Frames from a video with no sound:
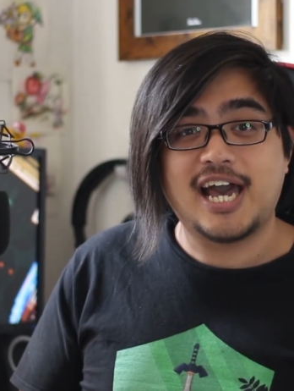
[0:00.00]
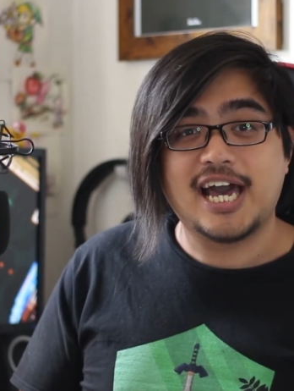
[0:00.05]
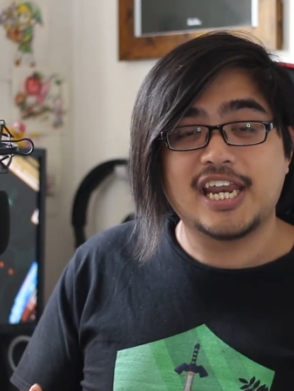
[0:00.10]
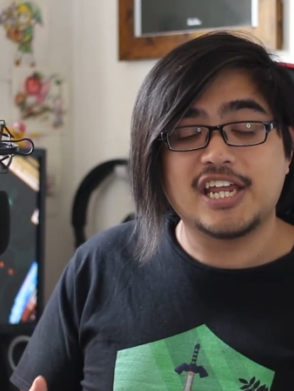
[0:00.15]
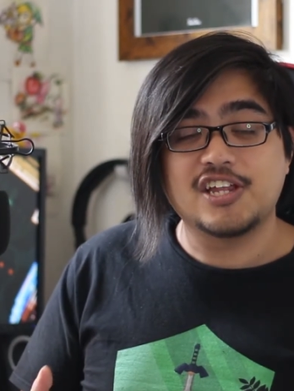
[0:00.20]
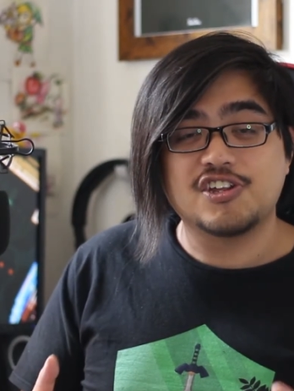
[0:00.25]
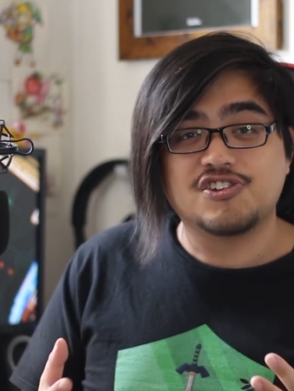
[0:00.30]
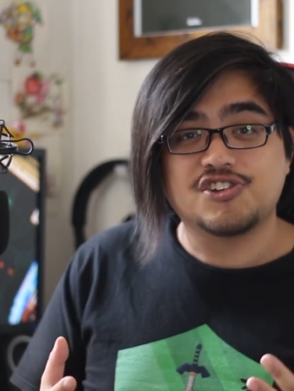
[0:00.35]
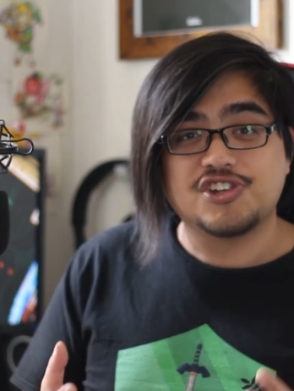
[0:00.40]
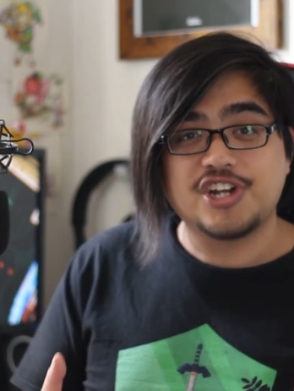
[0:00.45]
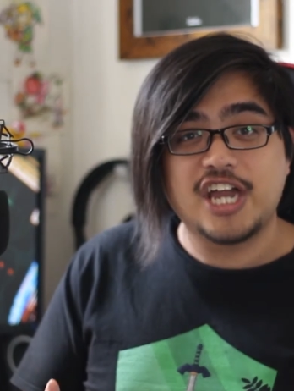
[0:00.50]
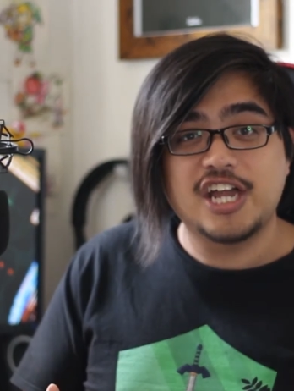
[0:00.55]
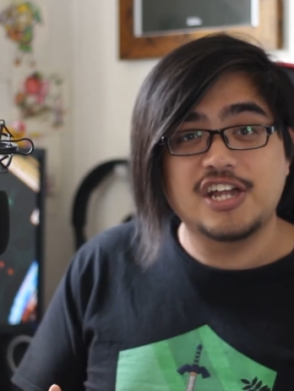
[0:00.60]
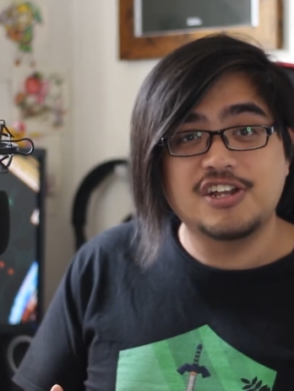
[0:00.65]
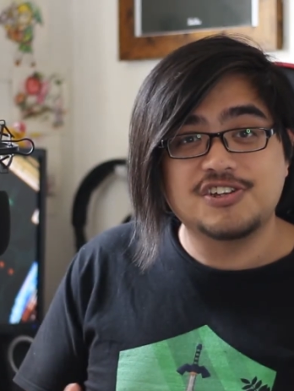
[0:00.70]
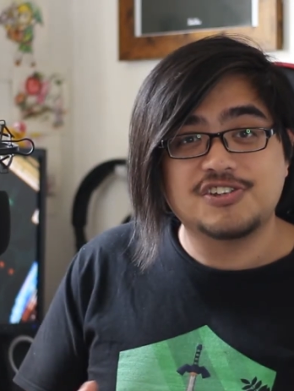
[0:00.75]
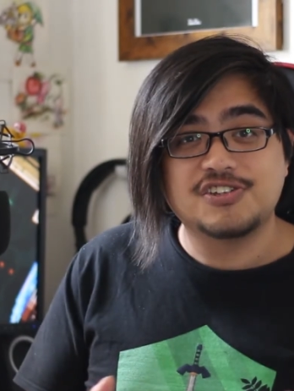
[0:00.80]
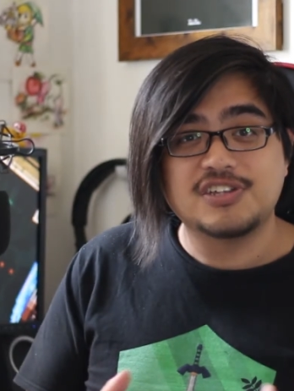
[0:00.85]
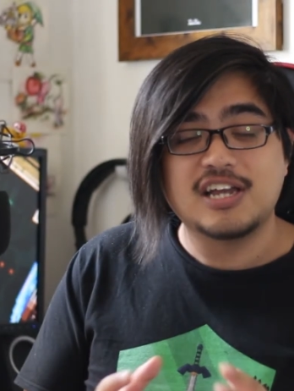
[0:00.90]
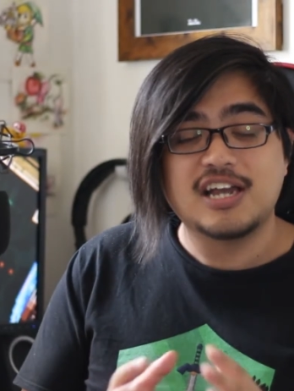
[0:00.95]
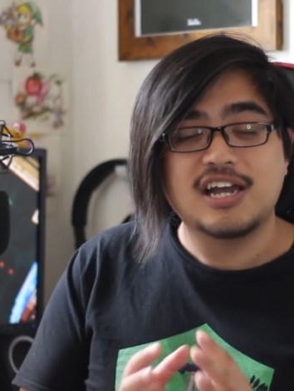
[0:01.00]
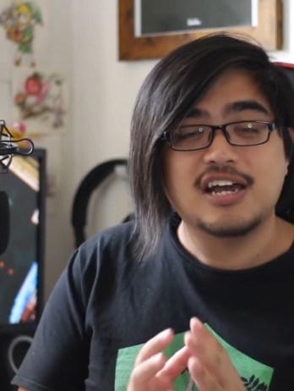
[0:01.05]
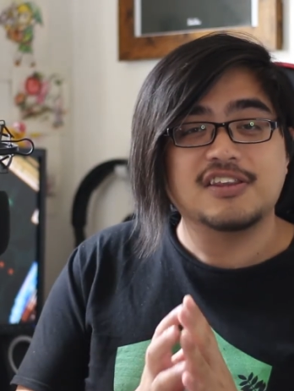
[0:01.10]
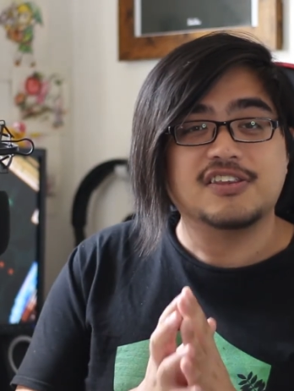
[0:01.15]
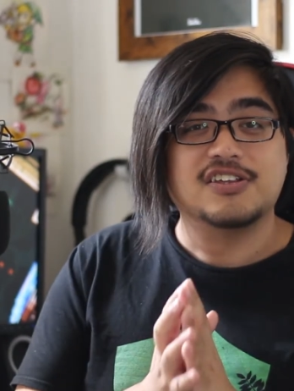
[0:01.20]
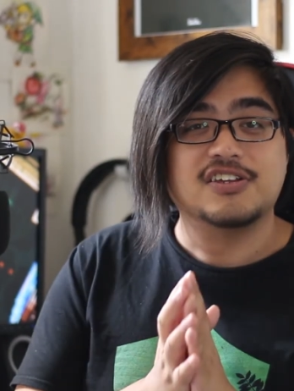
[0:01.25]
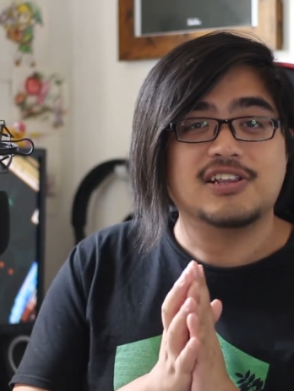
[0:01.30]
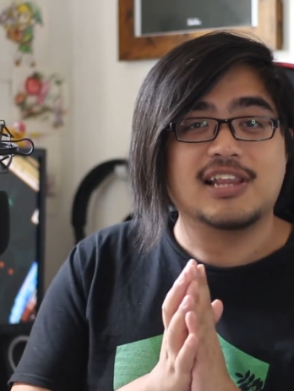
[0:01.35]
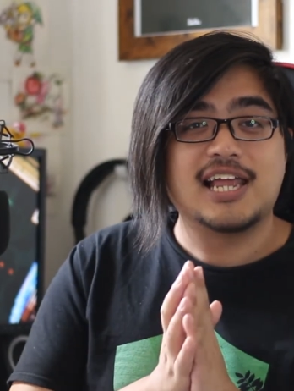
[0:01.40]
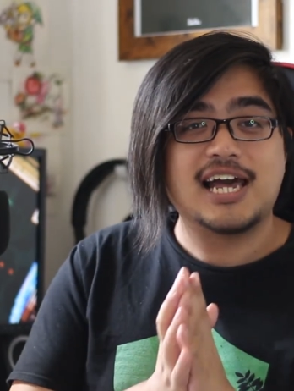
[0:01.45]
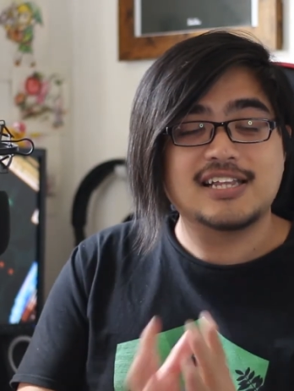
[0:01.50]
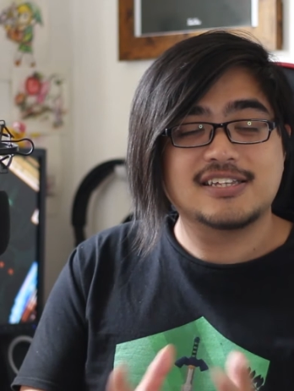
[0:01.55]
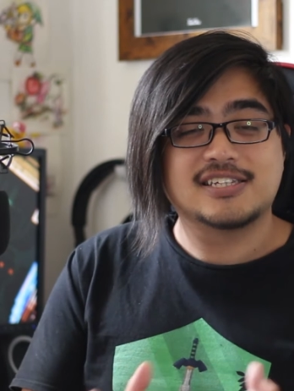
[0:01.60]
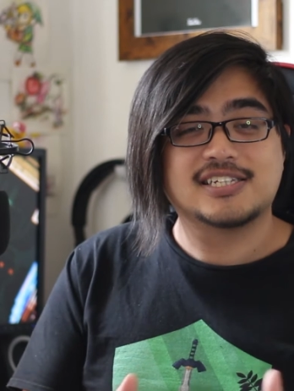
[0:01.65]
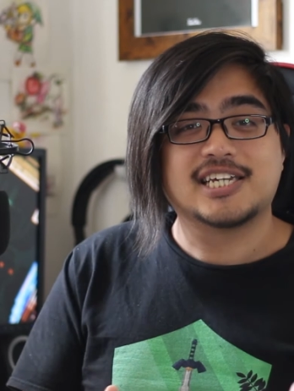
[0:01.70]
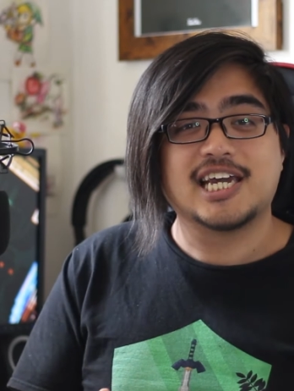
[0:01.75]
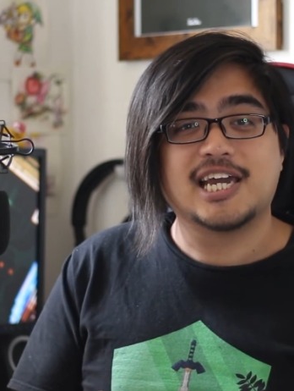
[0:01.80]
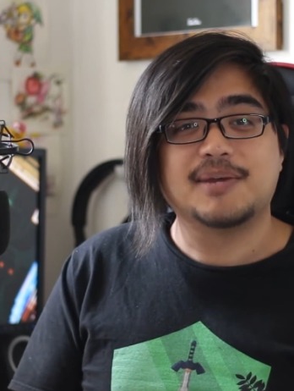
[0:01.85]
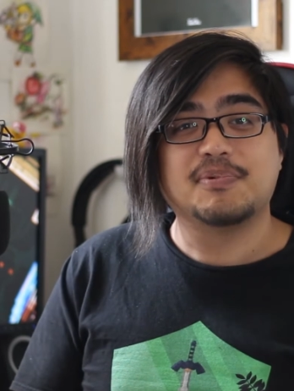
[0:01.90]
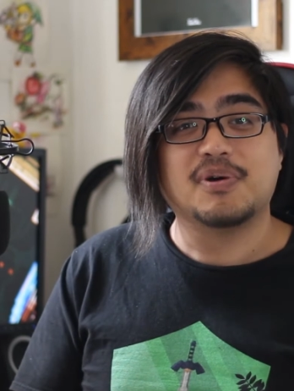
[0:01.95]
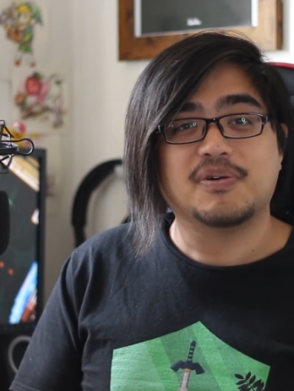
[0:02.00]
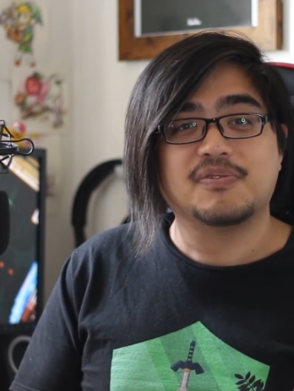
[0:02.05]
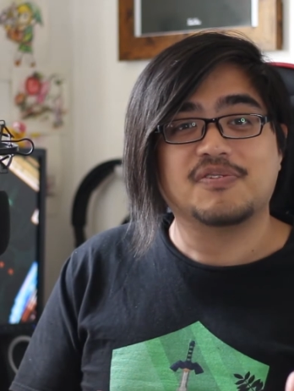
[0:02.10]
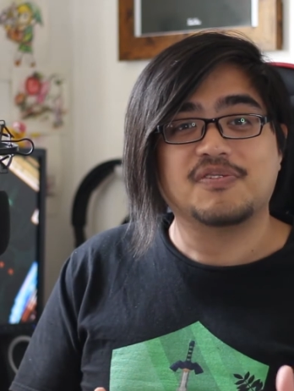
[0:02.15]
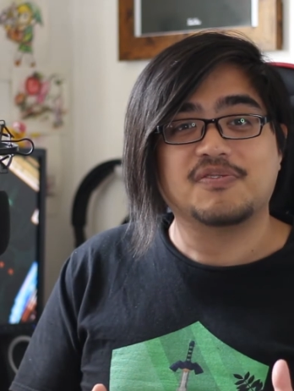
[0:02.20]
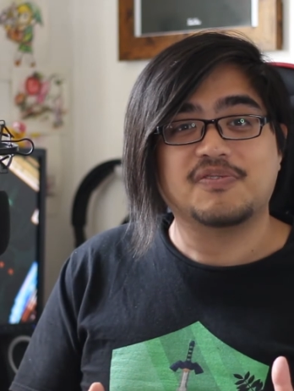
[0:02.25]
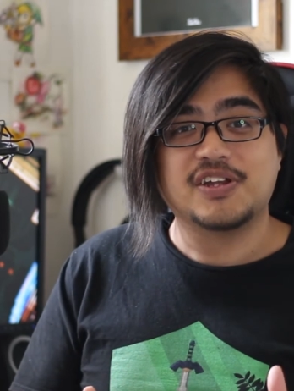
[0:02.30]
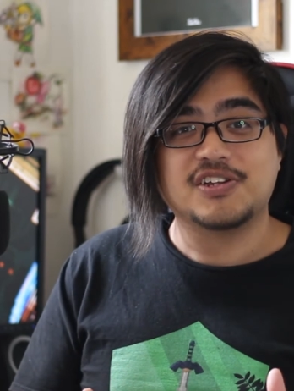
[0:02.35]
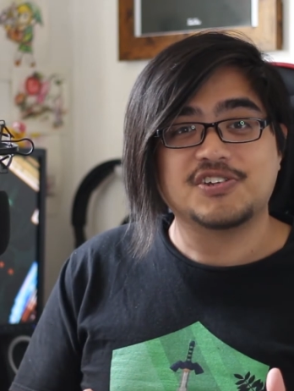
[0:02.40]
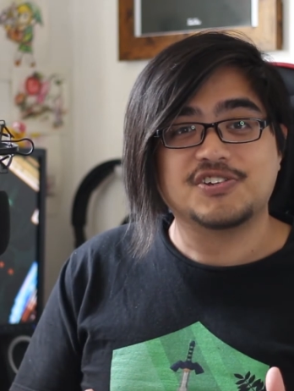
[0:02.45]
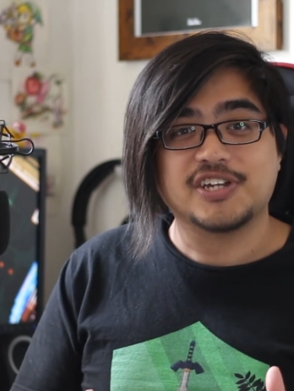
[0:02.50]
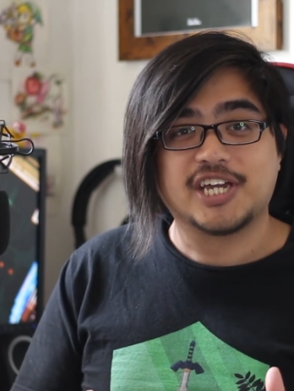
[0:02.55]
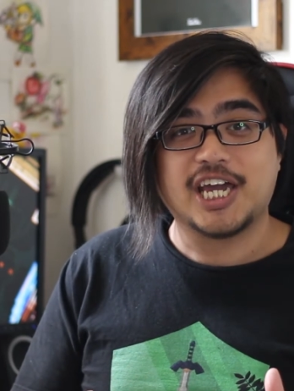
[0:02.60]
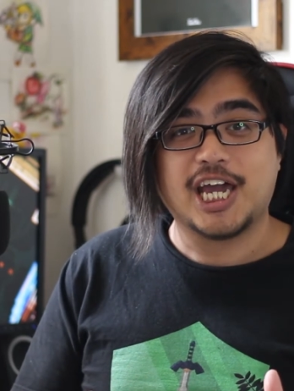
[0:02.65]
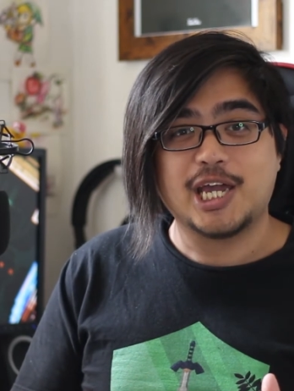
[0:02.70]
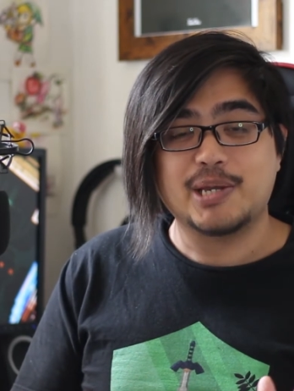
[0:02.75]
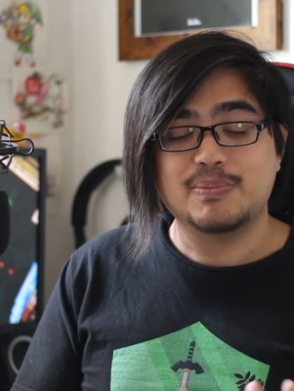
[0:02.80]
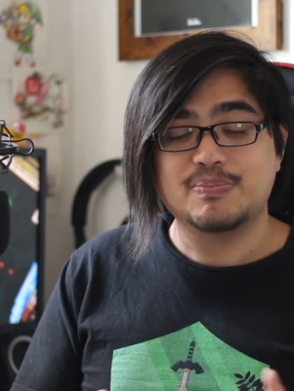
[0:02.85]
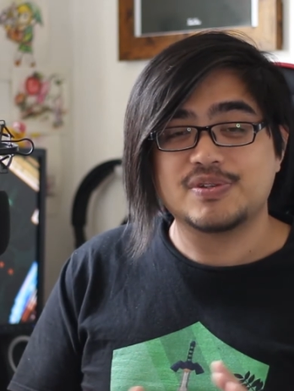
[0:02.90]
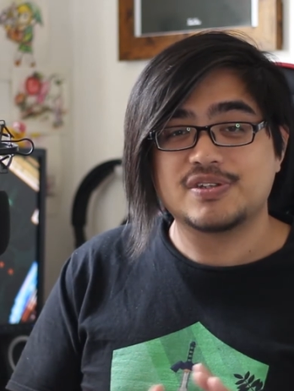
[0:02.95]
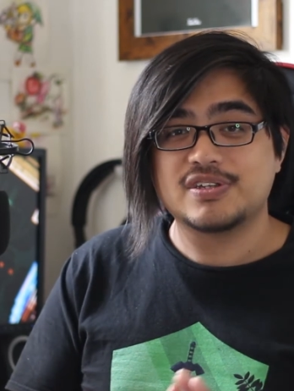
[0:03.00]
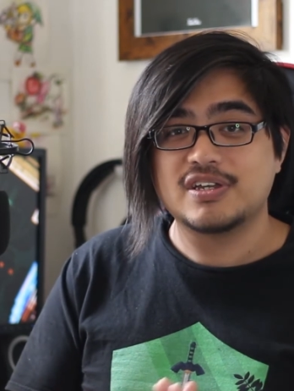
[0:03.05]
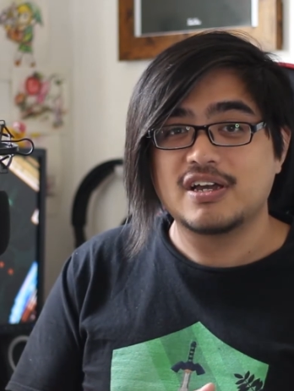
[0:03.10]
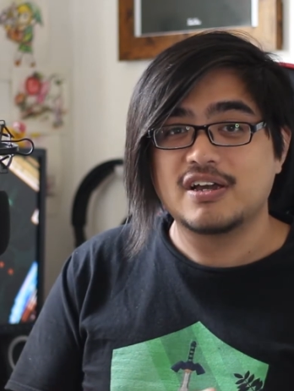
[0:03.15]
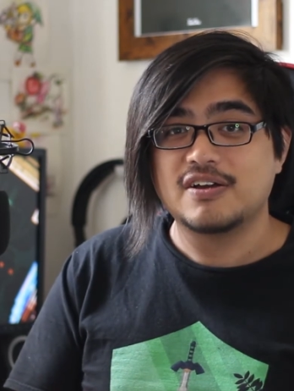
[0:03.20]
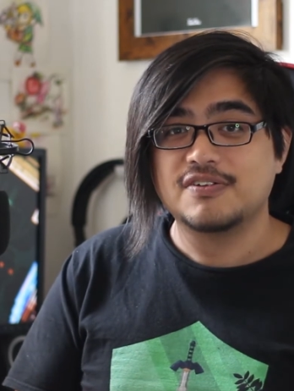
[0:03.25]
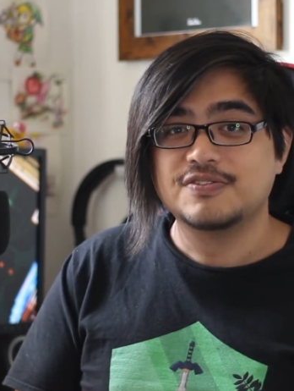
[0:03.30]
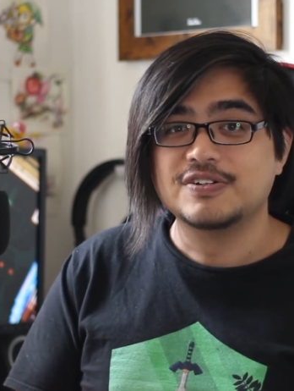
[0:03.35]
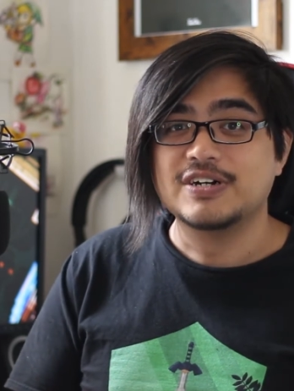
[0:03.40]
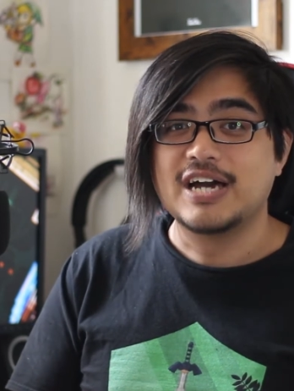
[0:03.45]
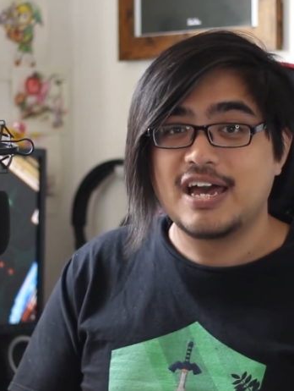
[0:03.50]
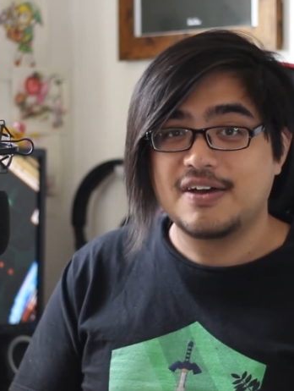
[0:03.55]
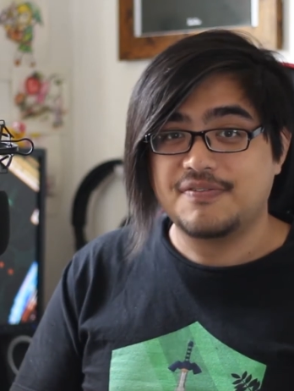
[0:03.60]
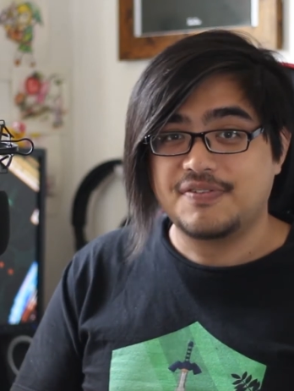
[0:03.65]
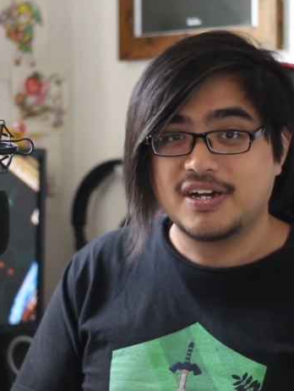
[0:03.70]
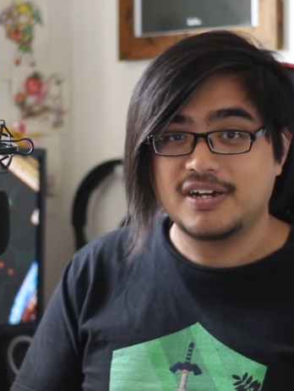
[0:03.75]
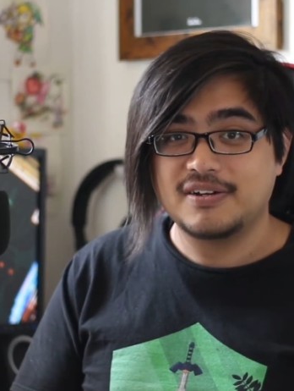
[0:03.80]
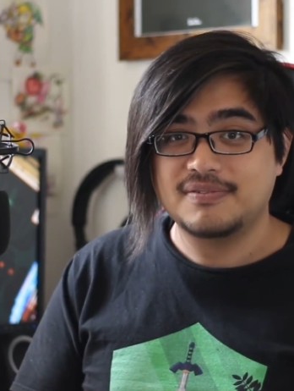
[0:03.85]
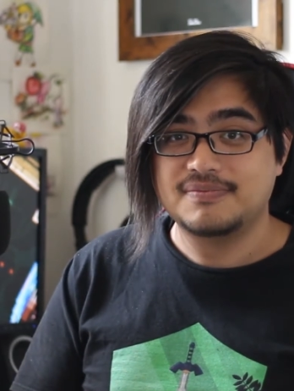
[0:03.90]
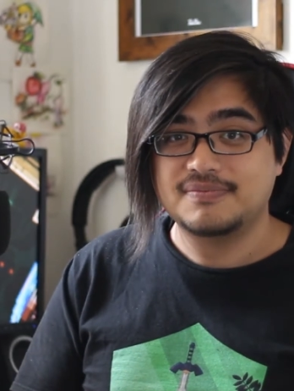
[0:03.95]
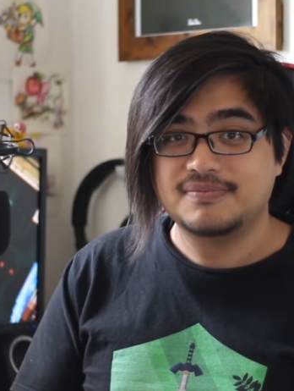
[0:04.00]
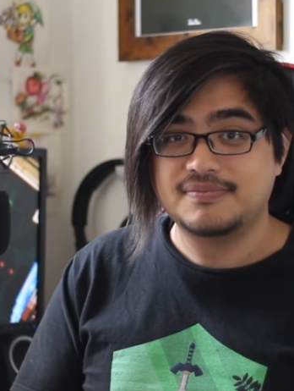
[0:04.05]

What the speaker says: and it changed the landscape of adventure games forever.